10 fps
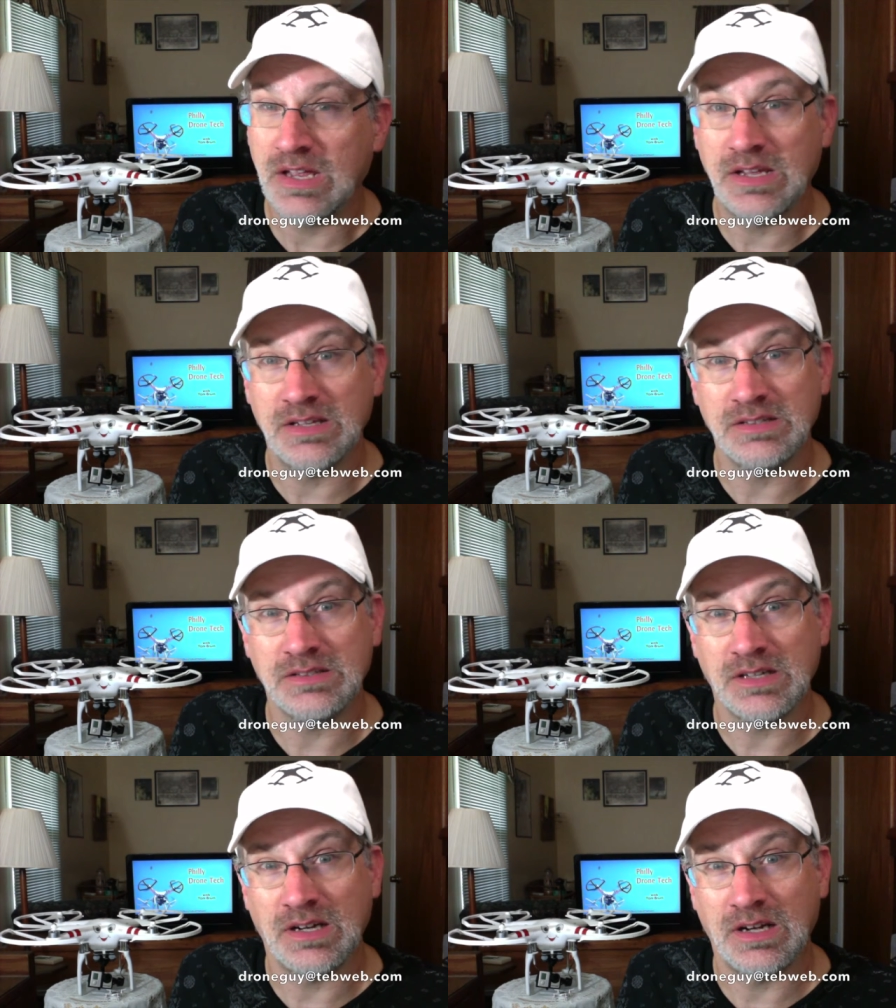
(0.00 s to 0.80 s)

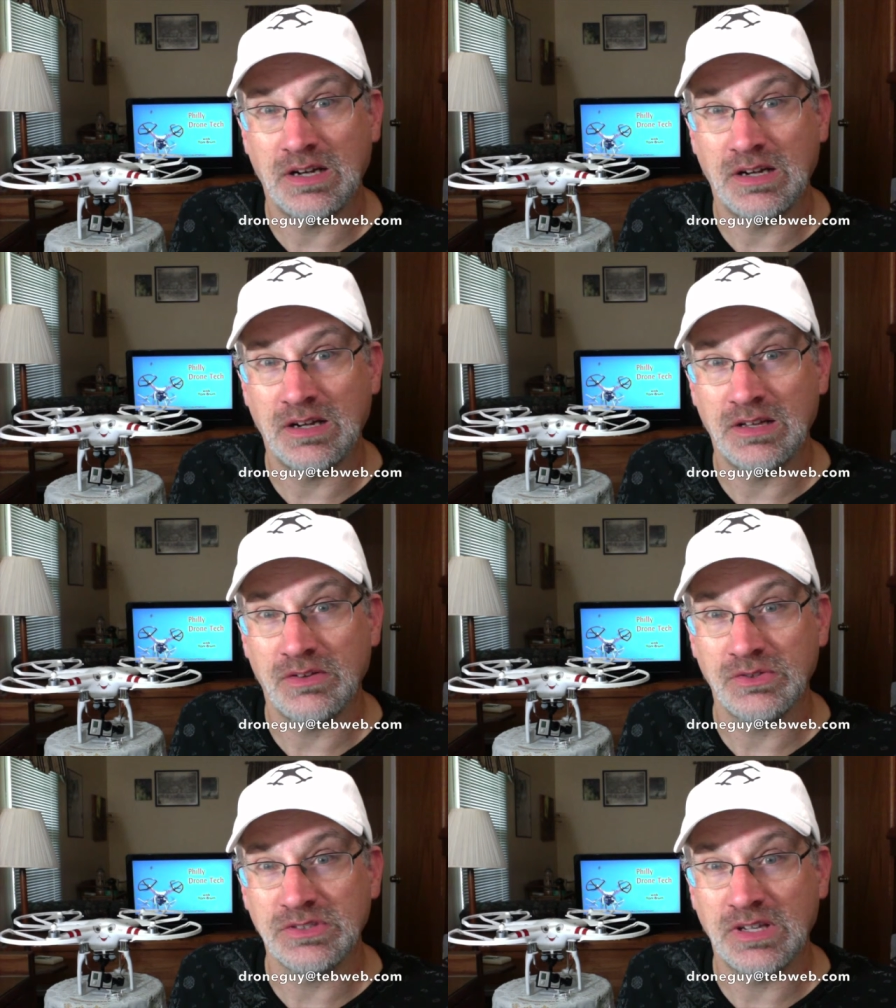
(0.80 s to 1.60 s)
is
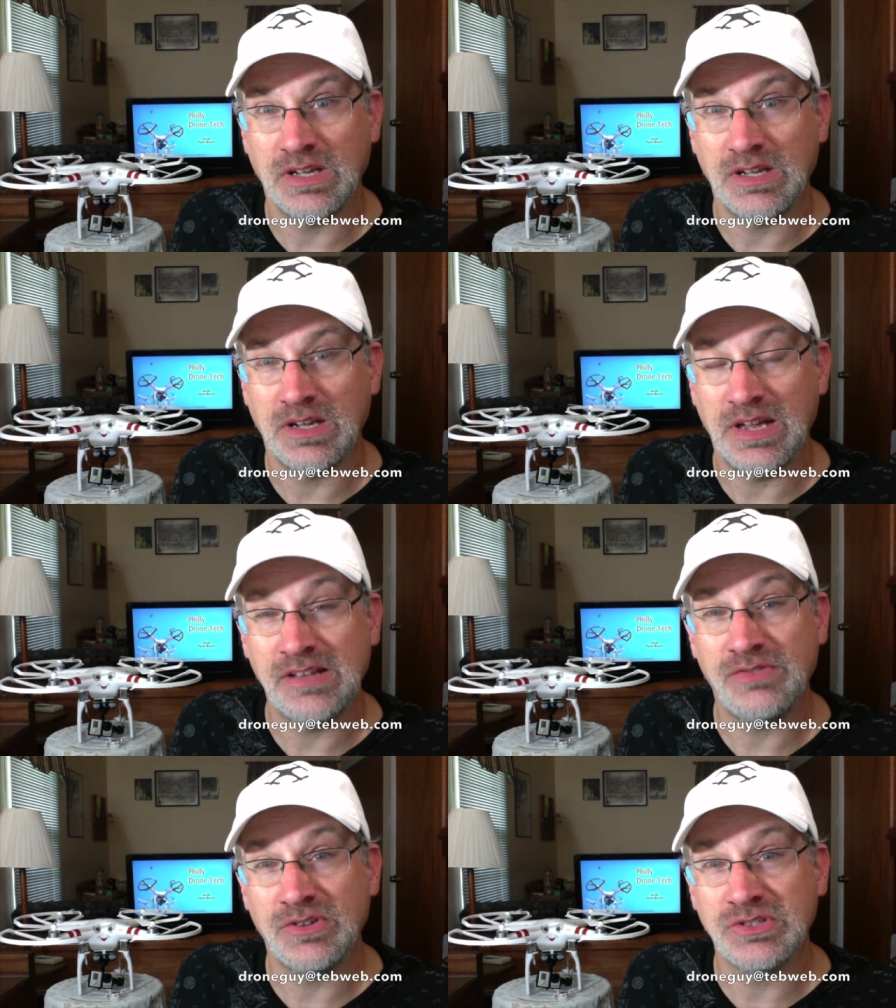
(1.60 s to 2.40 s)
there's a
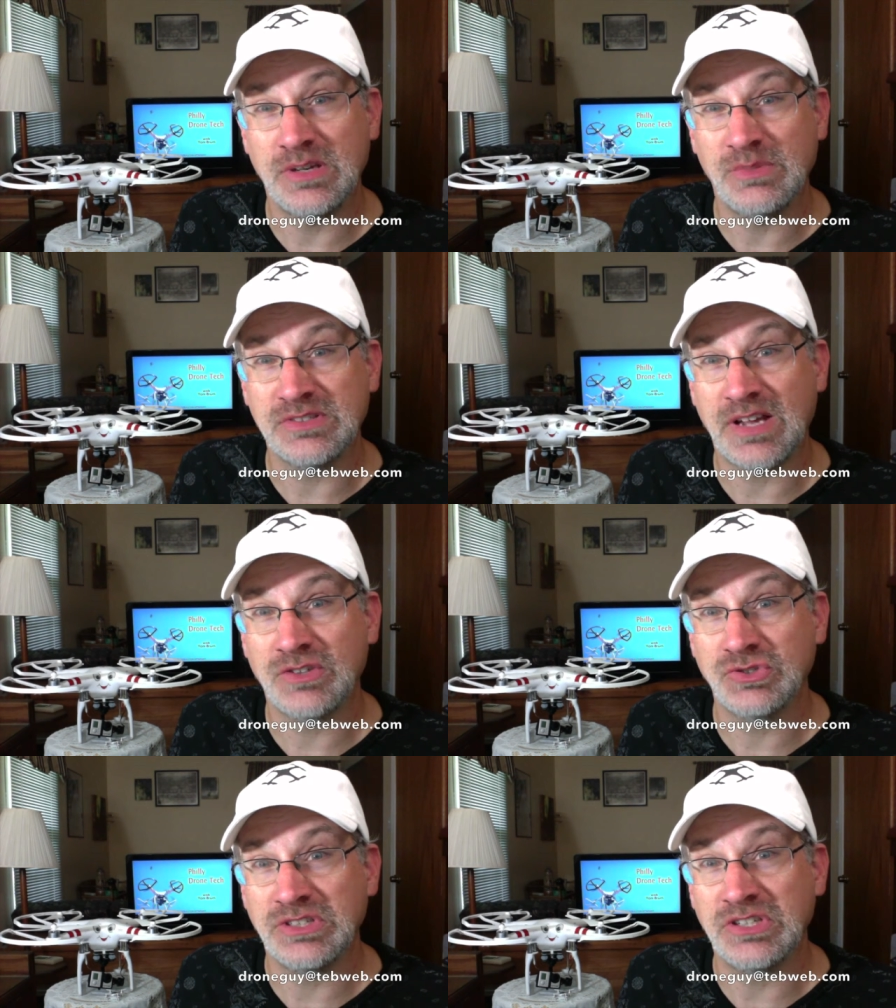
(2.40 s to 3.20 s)
NFL team that's
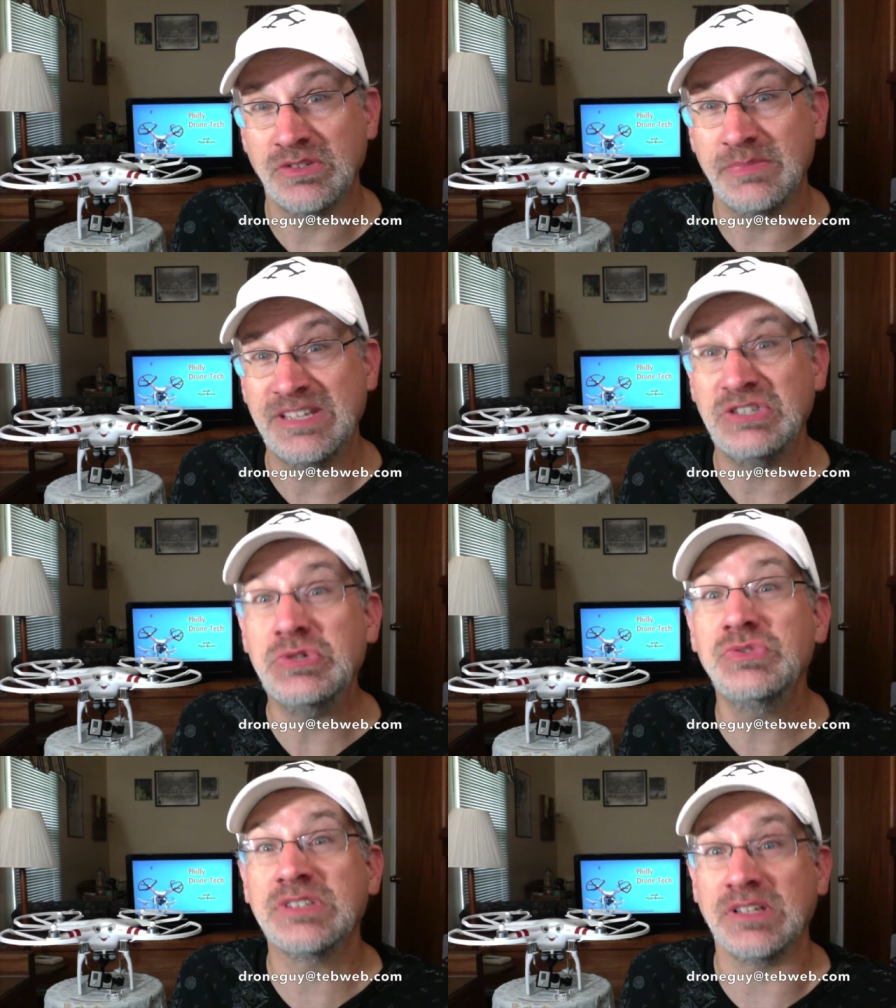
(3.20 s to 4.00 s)
actually going to be
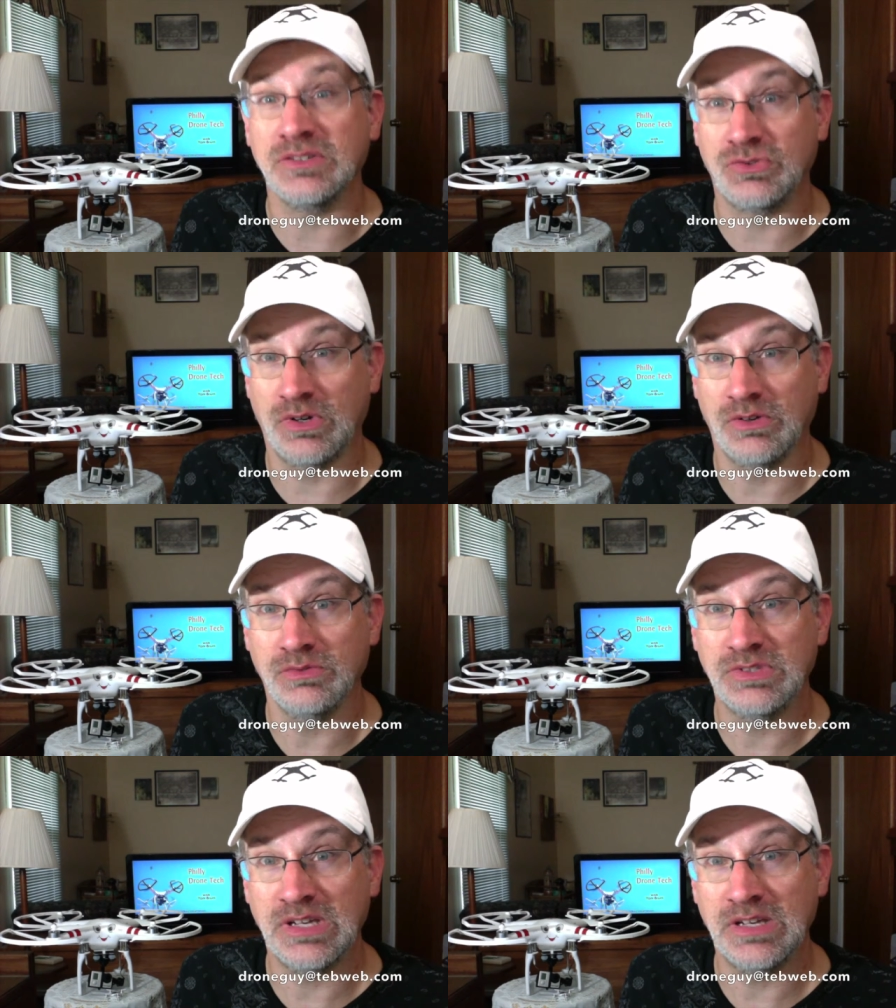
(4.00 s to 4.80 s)
using
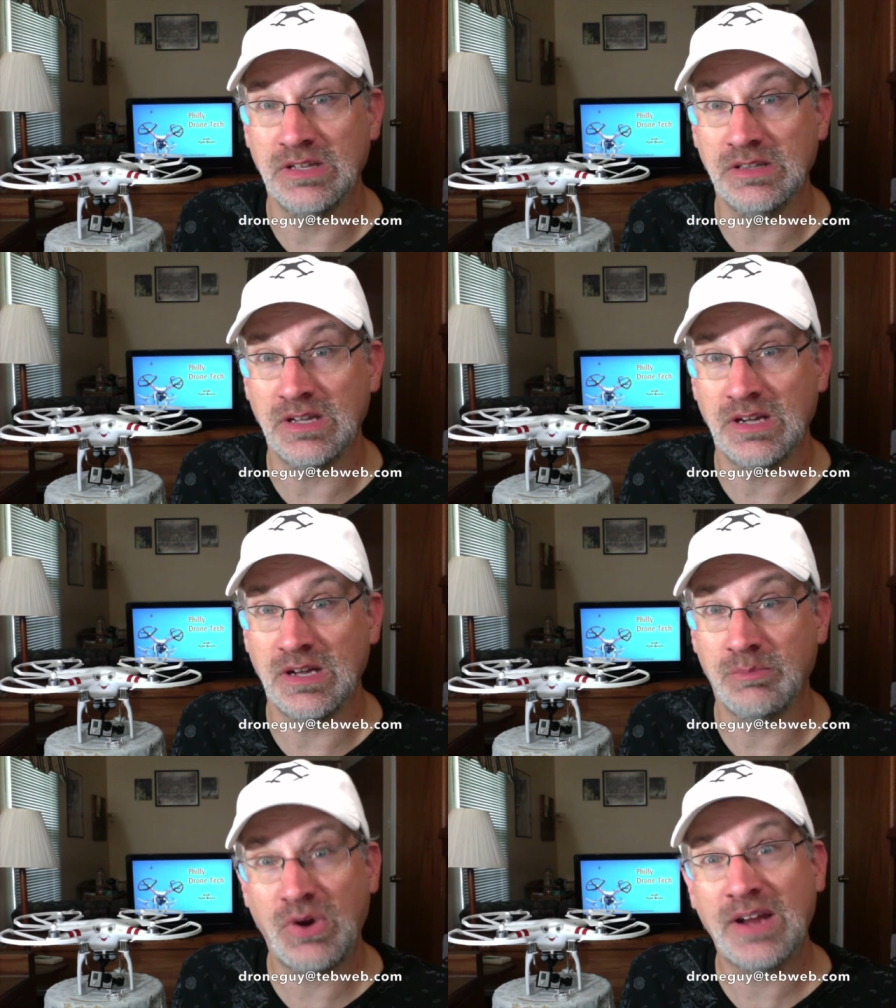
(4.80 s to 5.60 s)
drones in
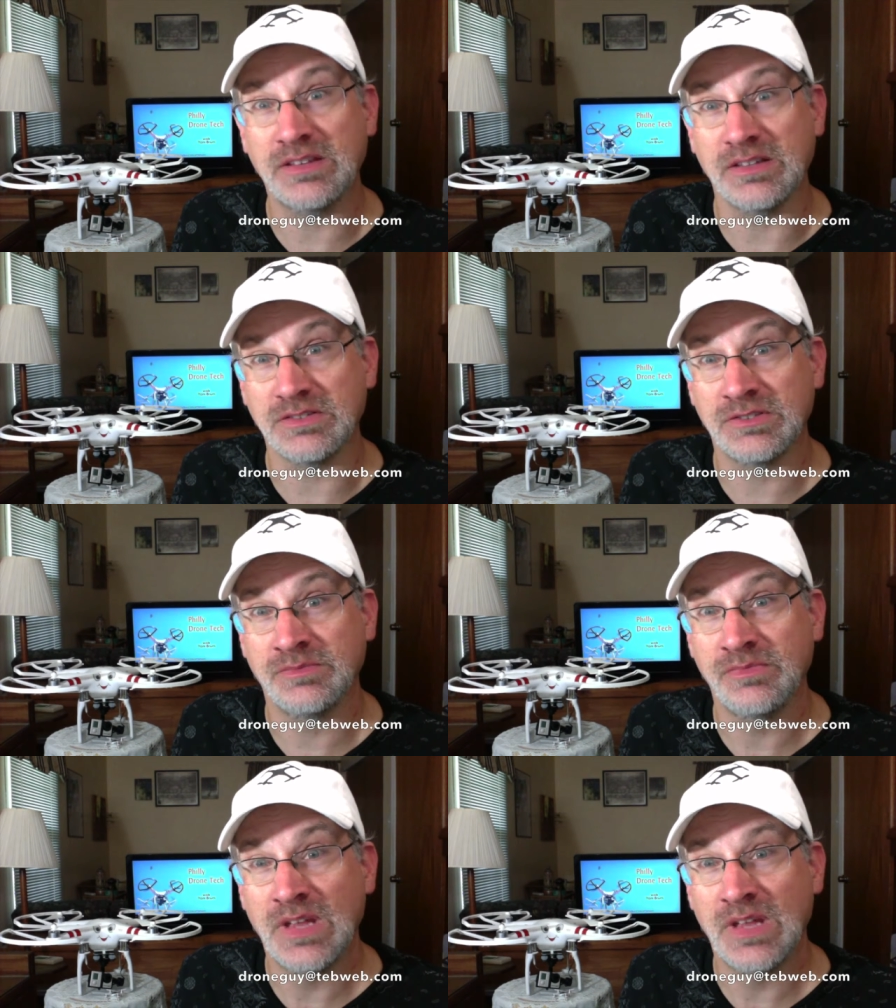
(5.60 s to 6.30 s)
practice.